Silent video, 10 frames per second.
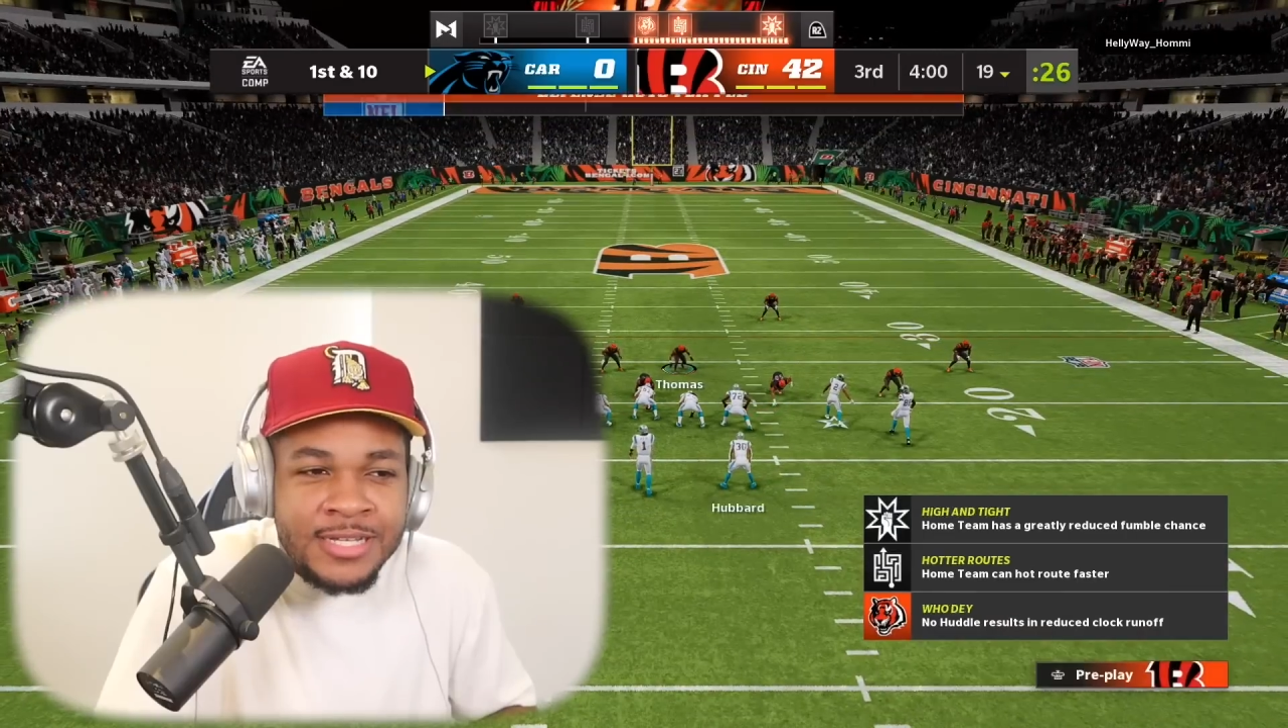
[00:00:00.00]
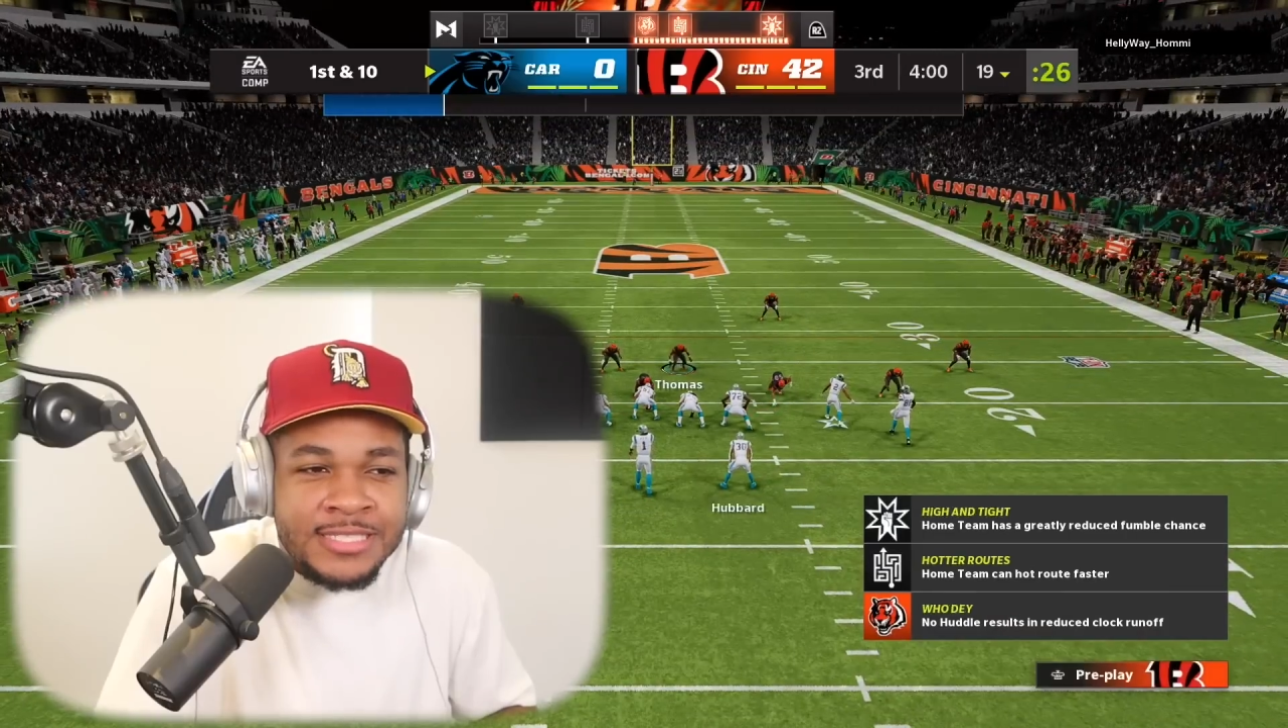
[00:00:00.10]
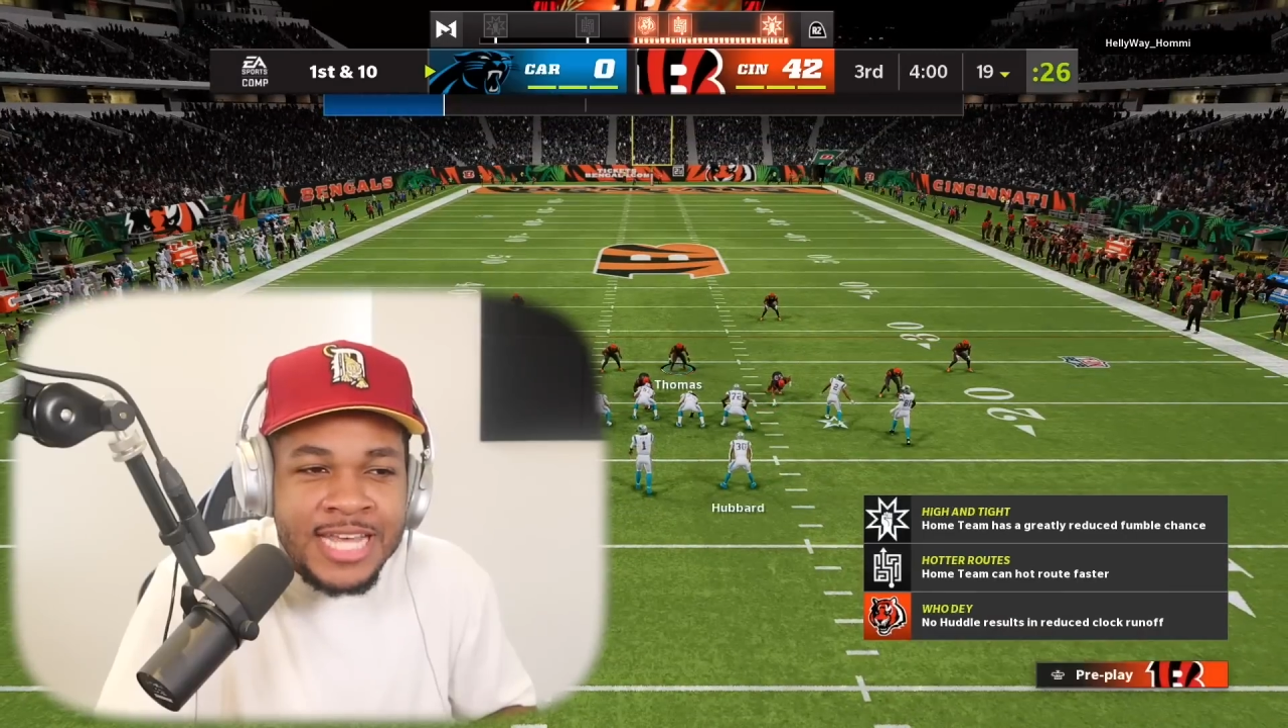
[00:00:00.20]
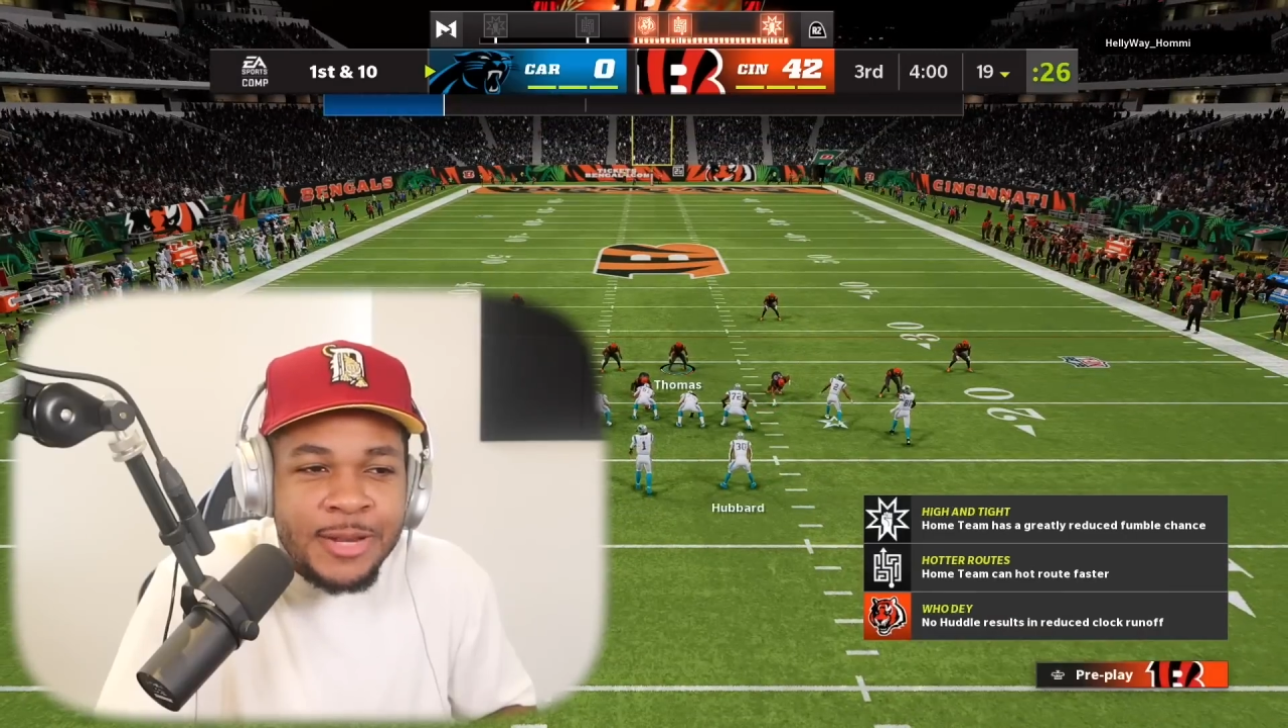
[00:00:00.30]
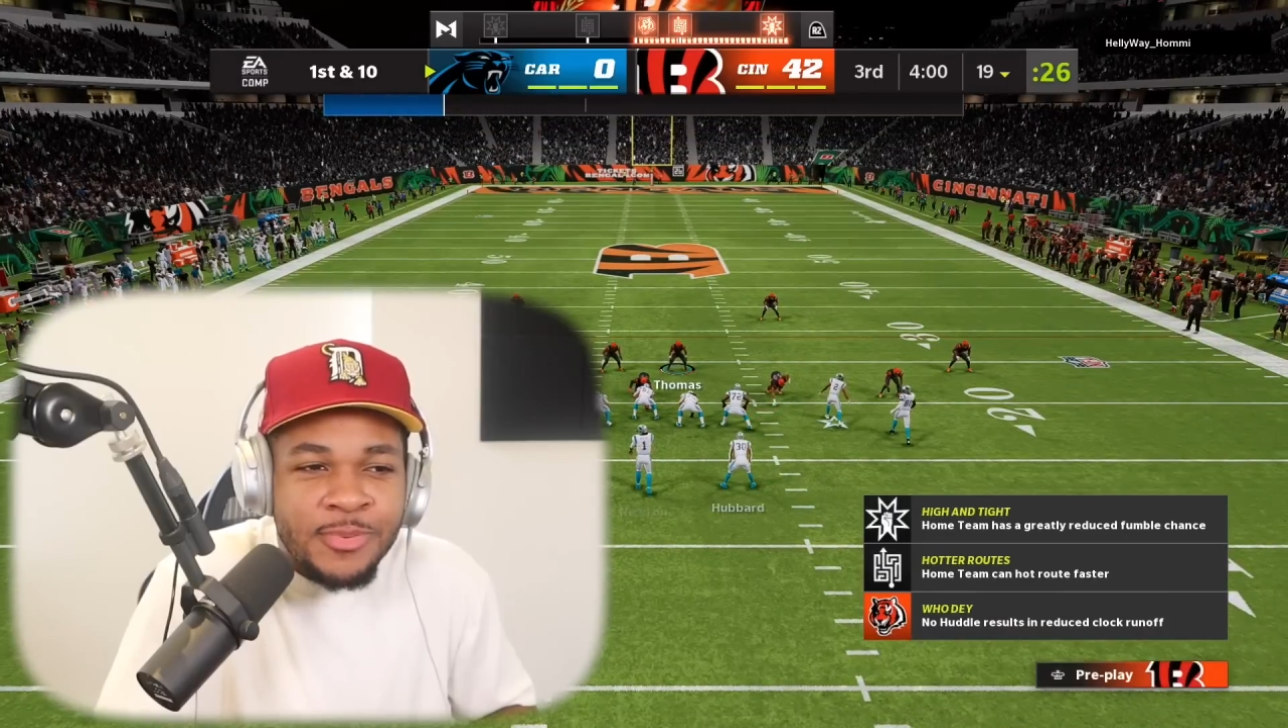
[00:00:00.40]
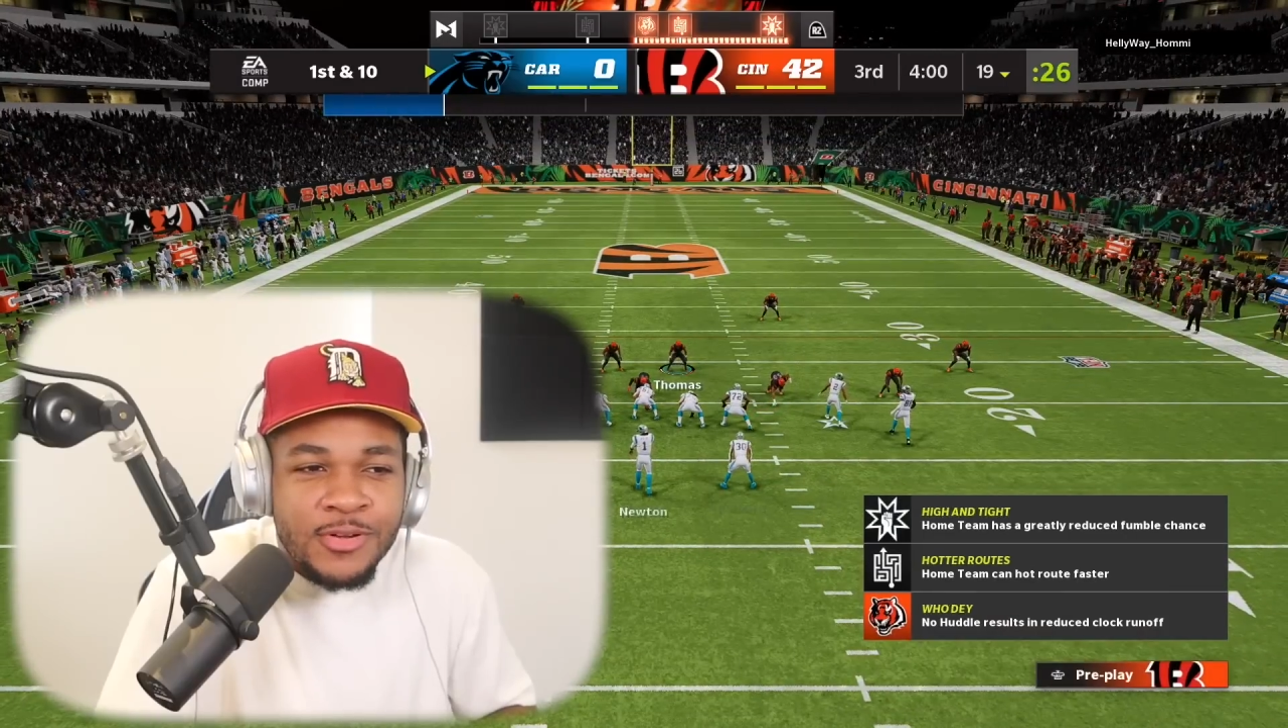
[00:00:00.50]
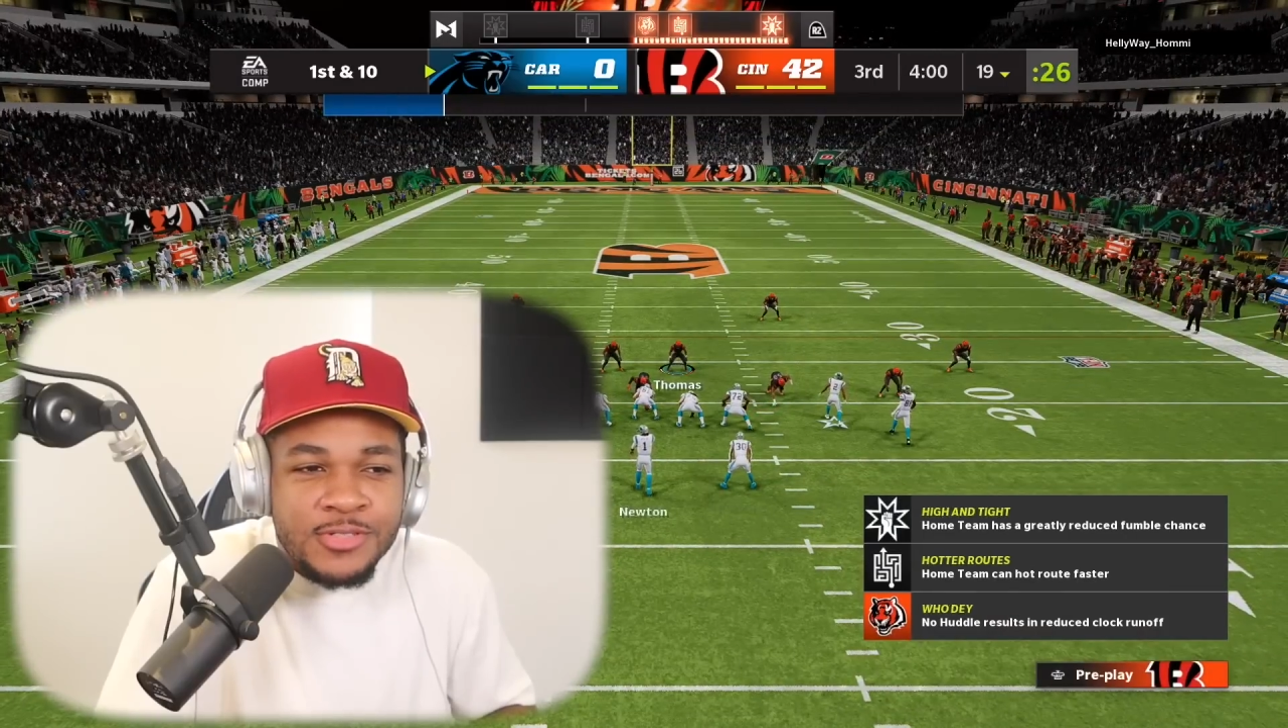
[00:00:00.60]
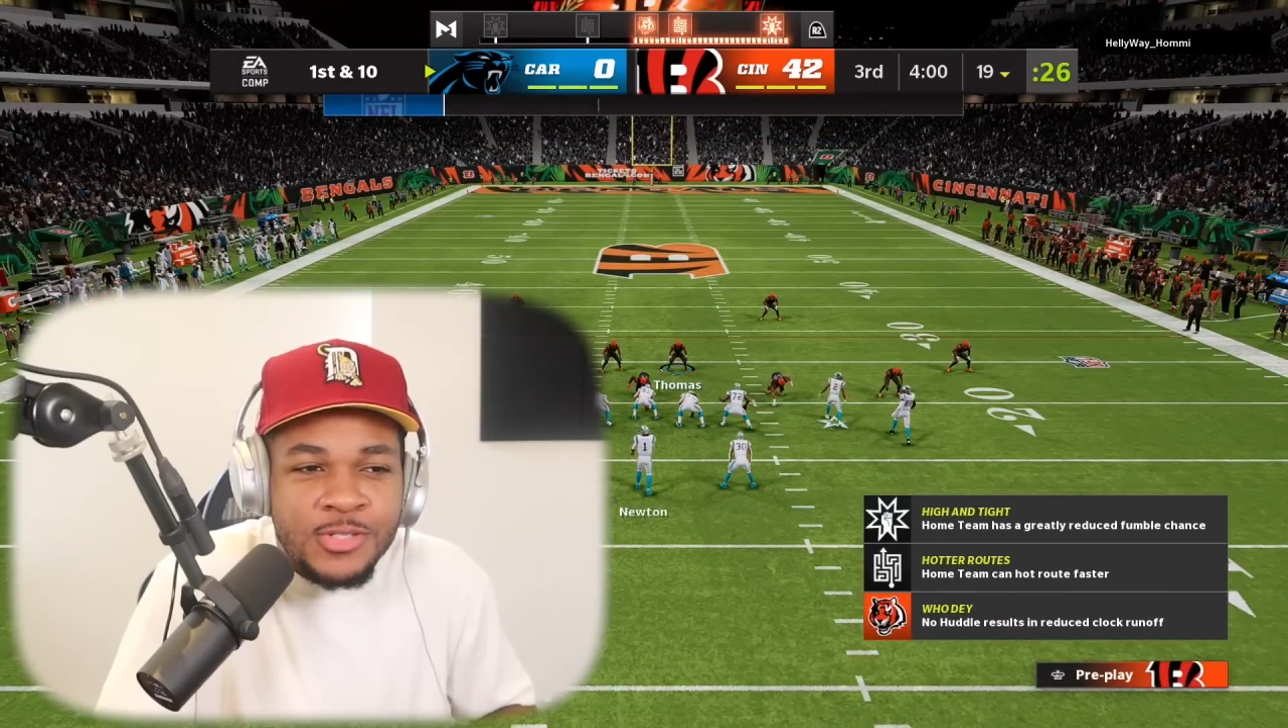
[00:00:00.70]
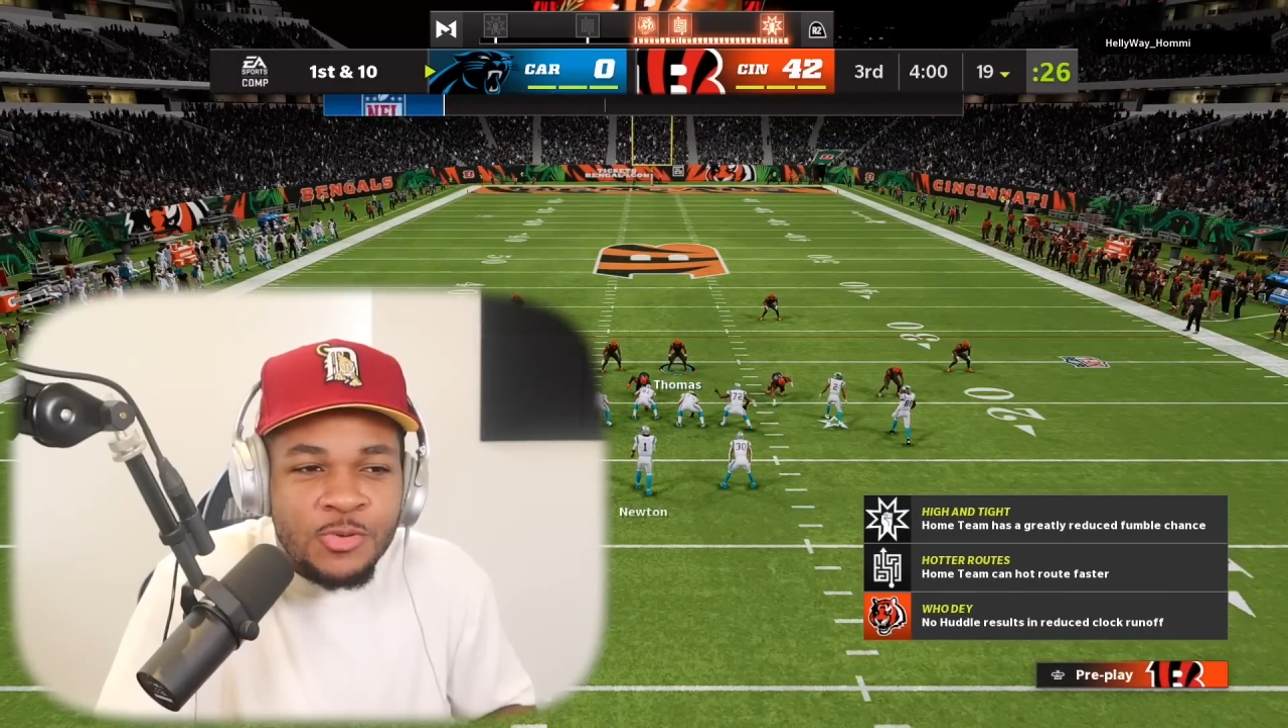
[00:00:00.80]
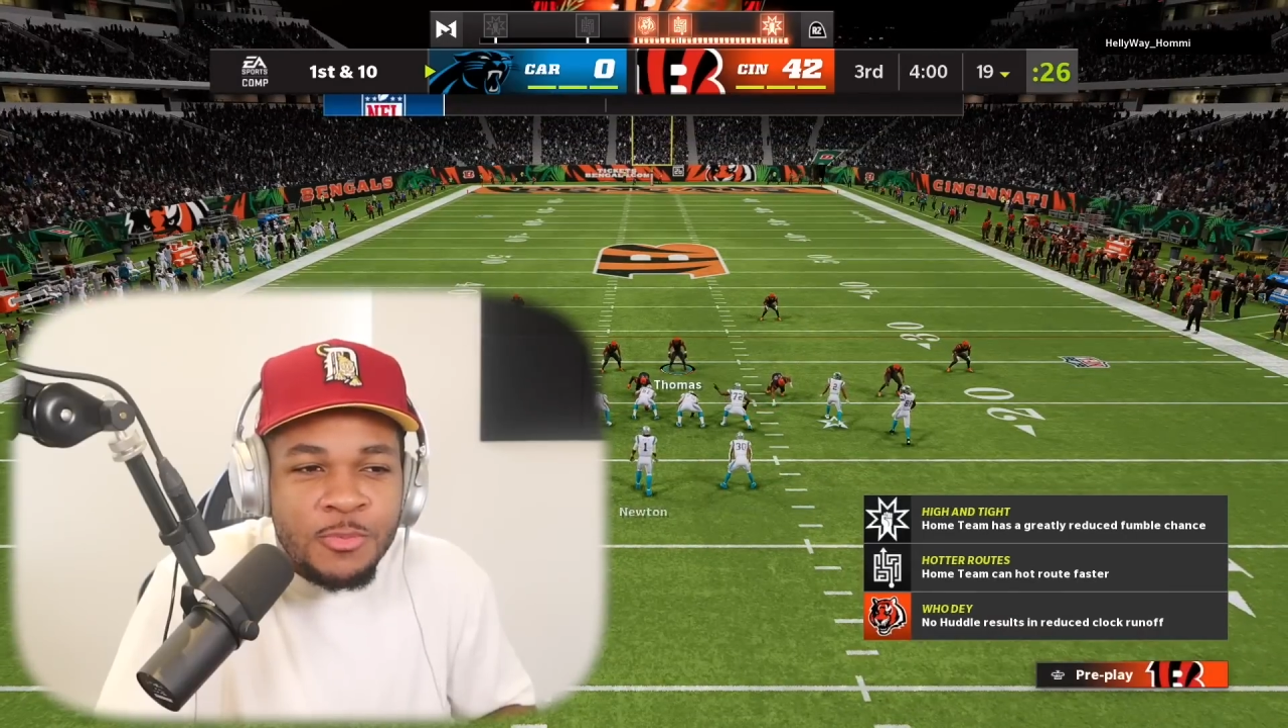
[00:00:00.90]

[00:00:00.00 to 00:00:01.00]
exact person you